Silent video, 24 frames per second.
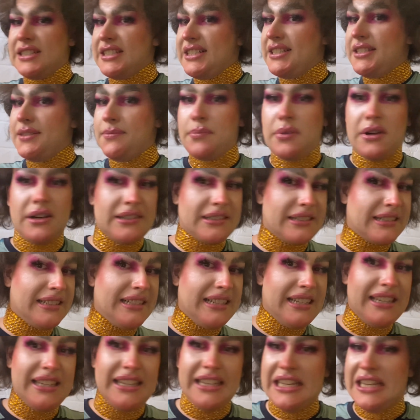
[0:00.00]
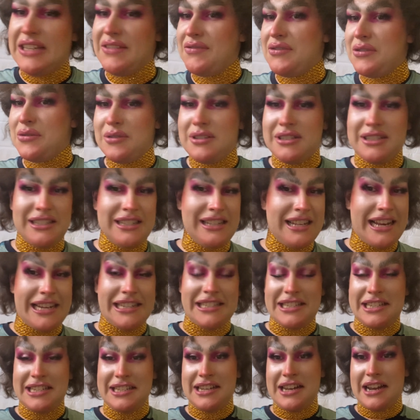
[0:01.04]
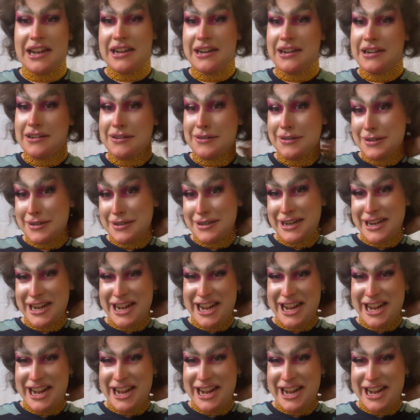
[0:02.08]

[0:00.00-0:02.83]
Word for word: sparkly even when the light's not on.